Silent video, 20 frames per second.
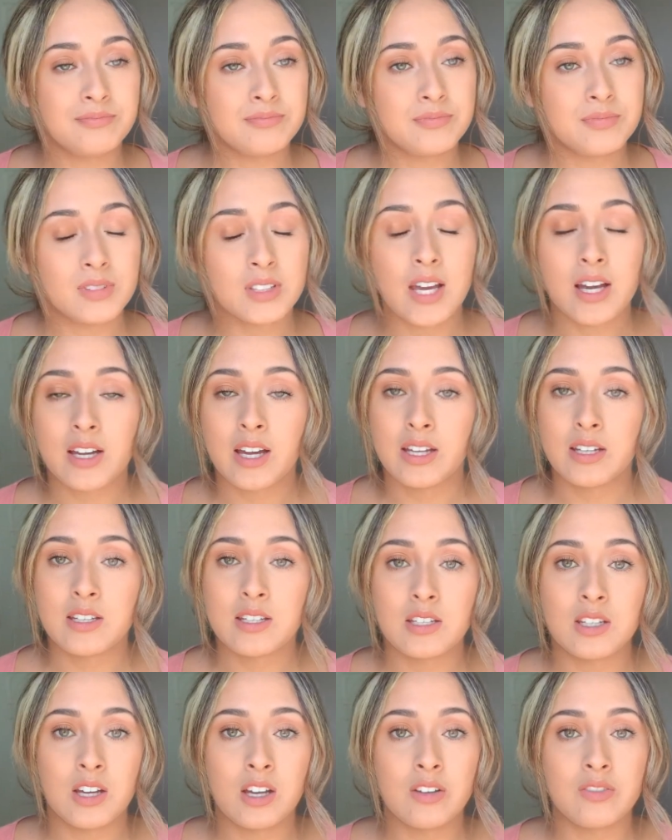that kind of
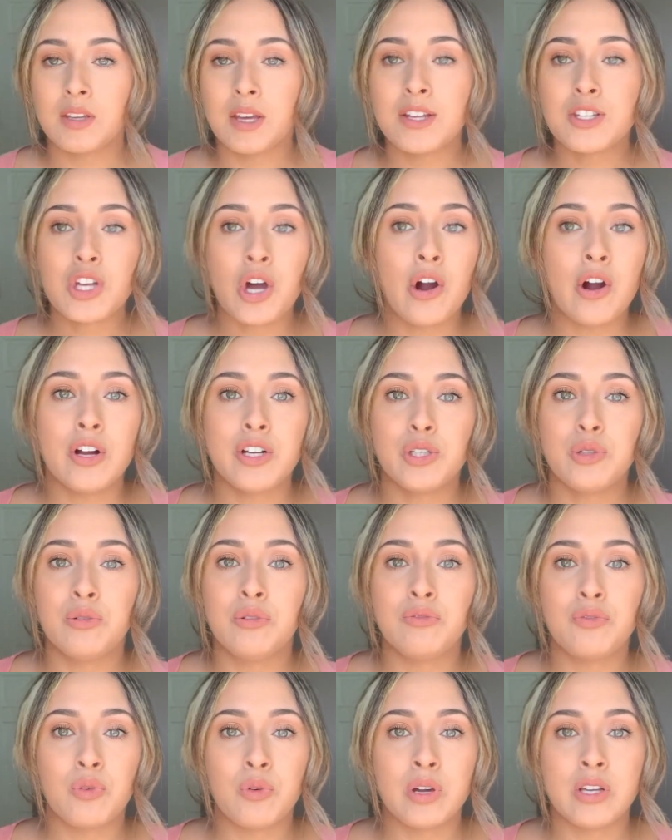stuff, it's hard to
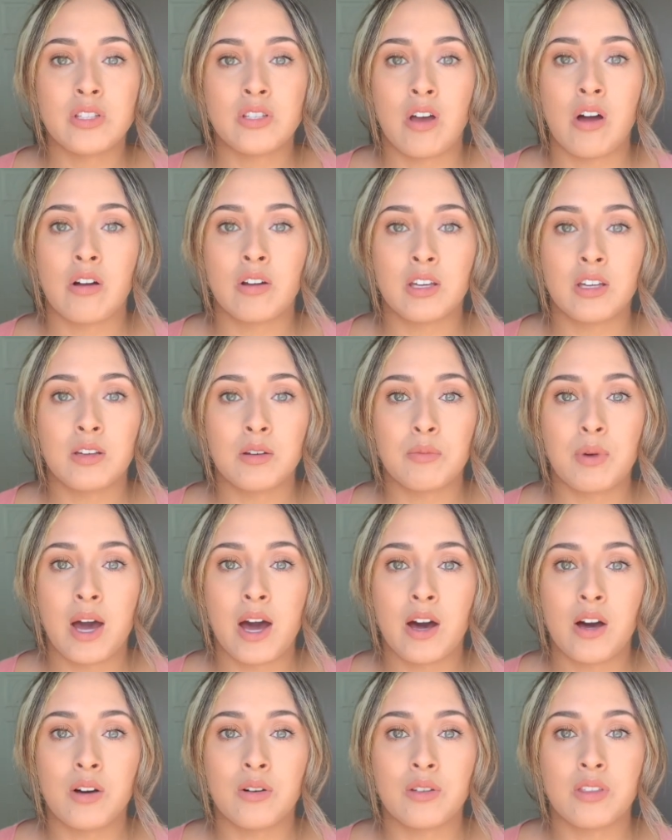avoid talking
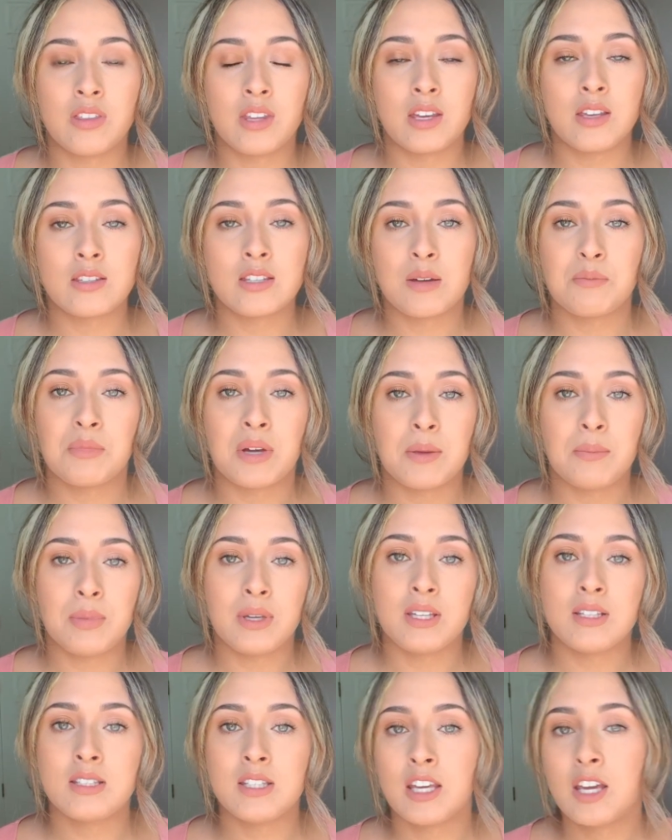about things that might
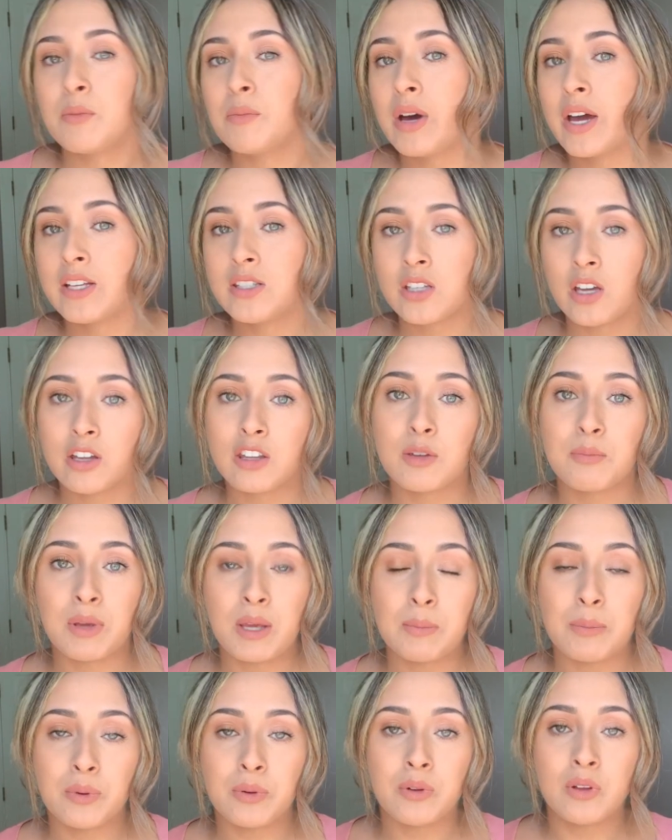be TMI to other
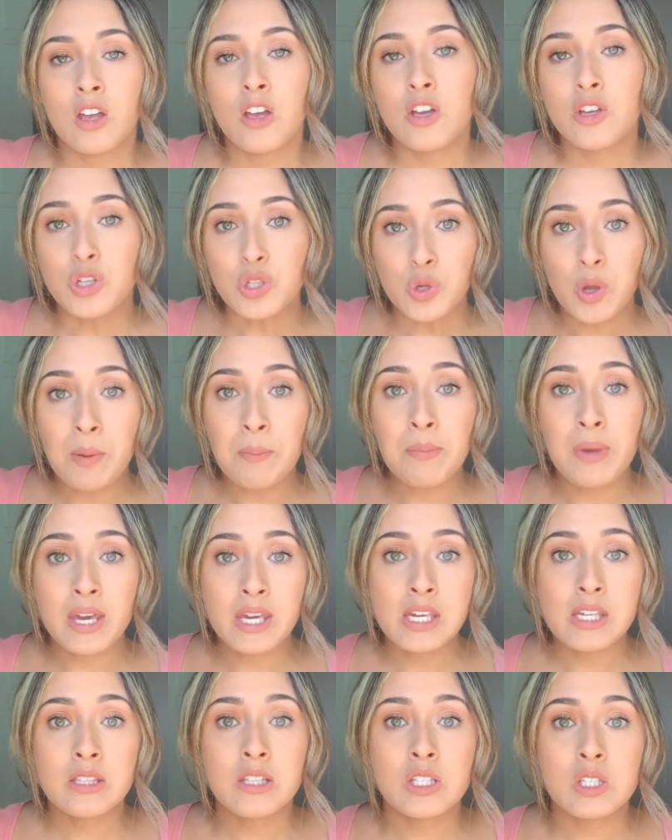people. So I'm
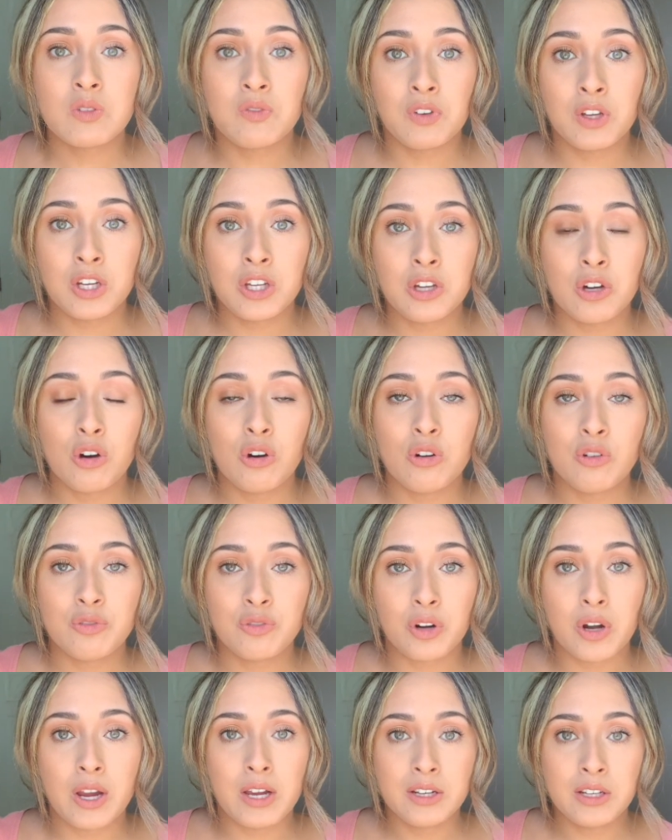making this video
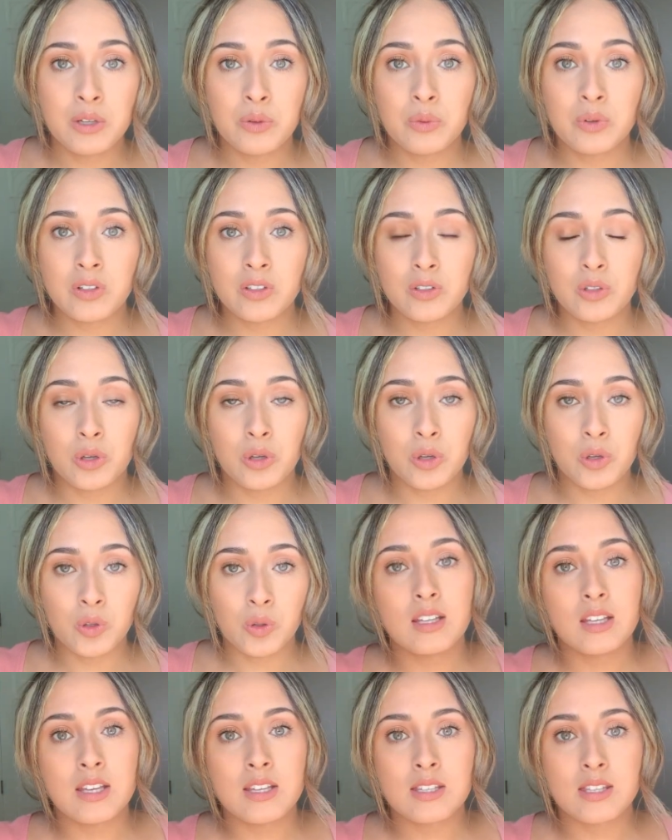for anyone who
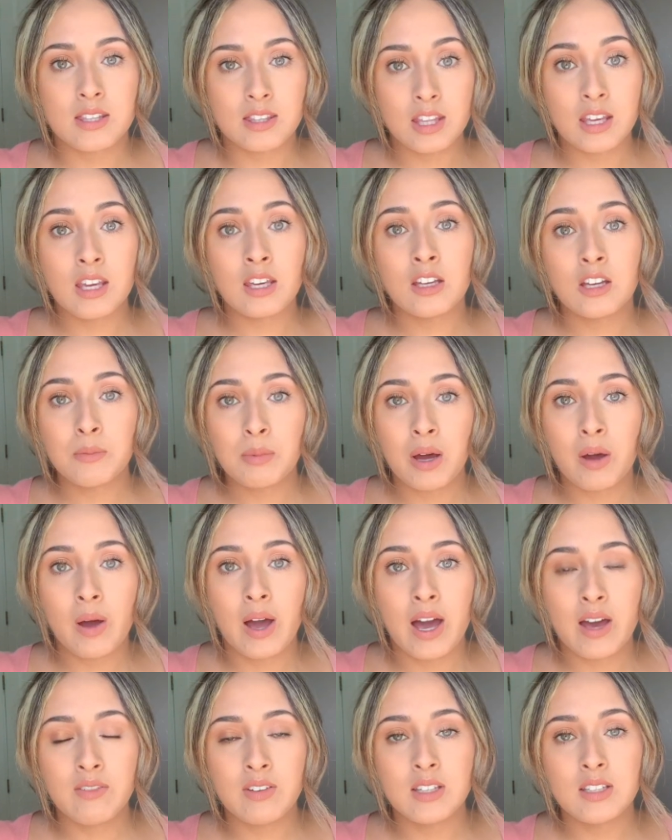is thinking about
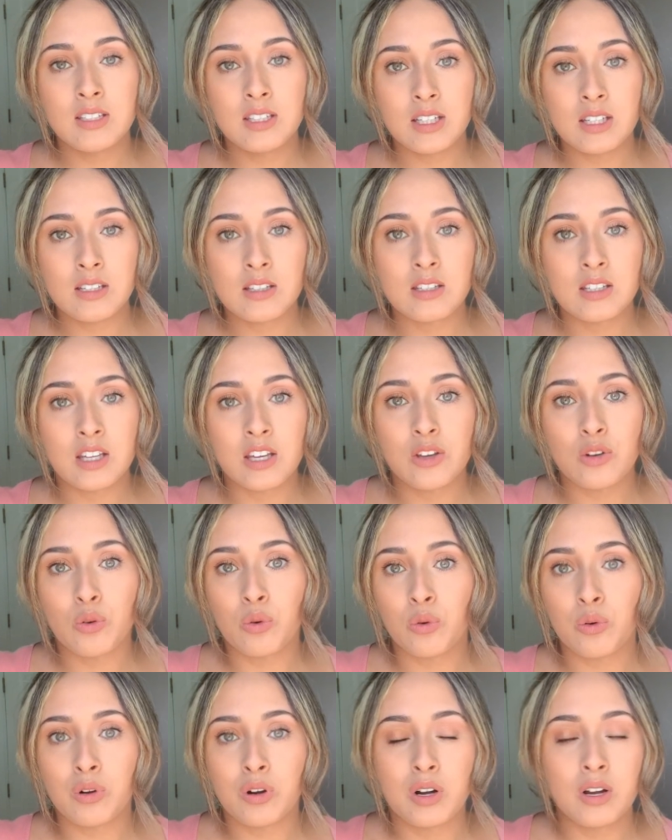having a DNC
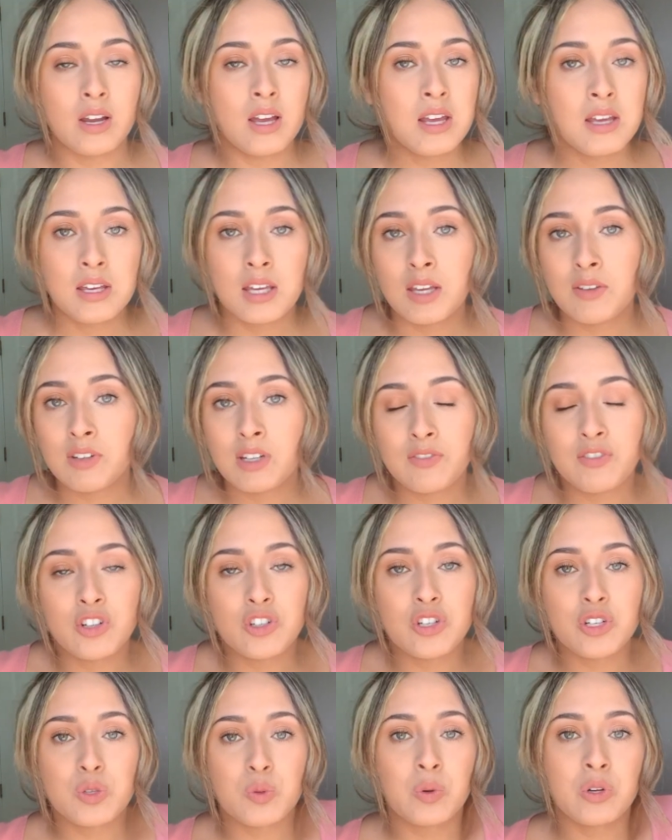or even if you're
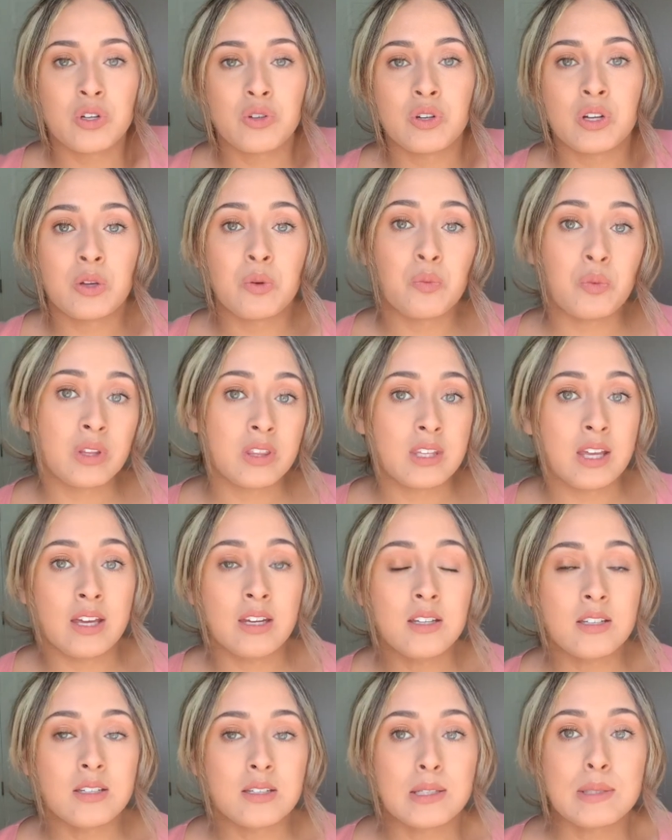just wondering what that
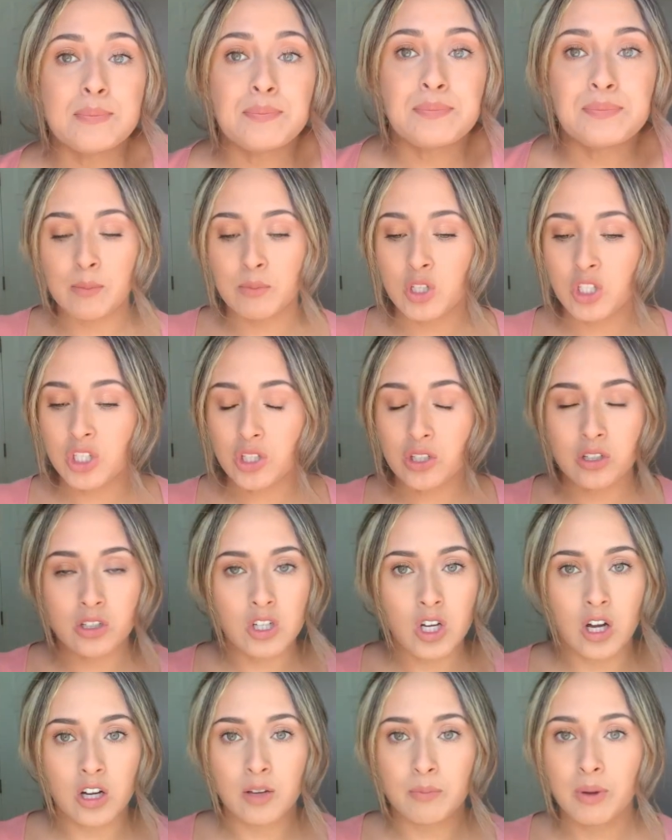is. I'm just gonna
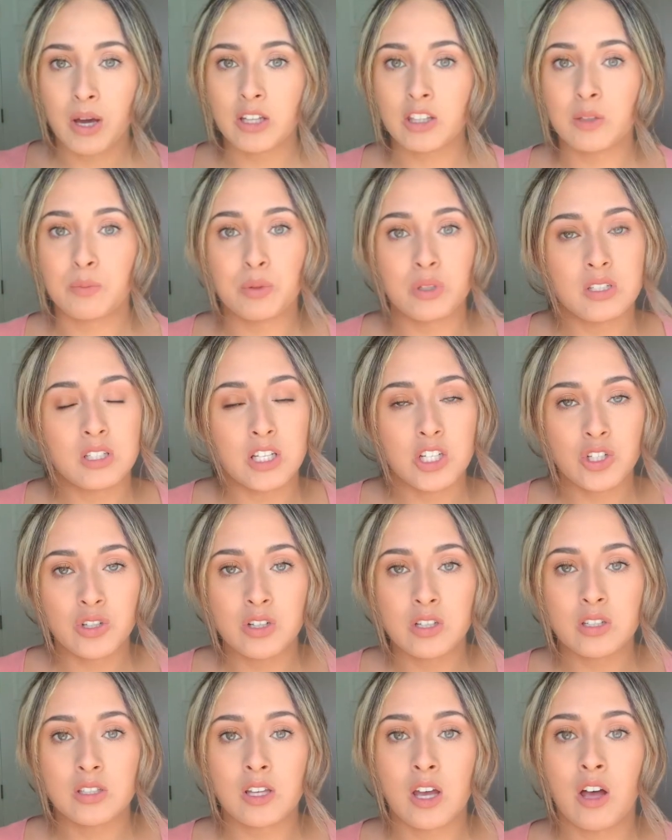talk about the procedure
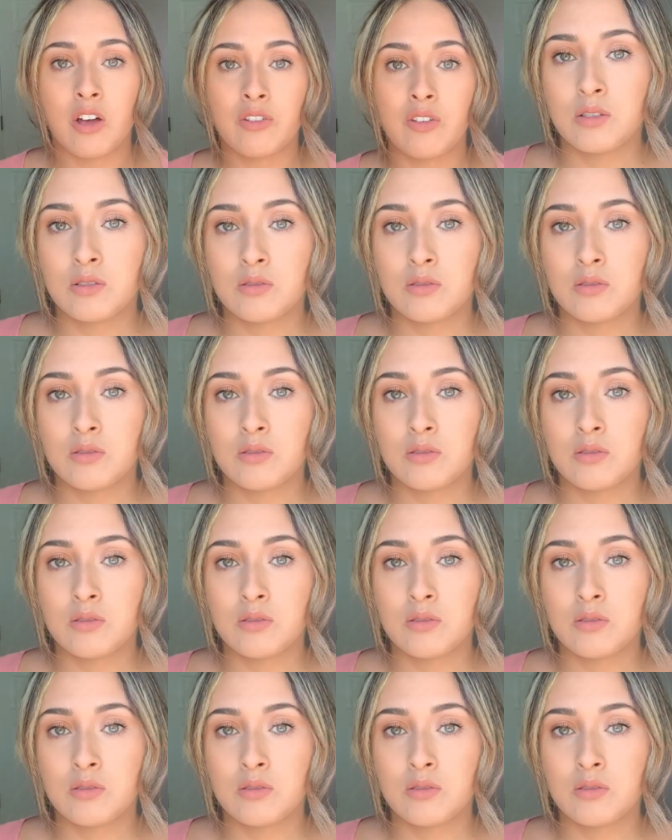itself.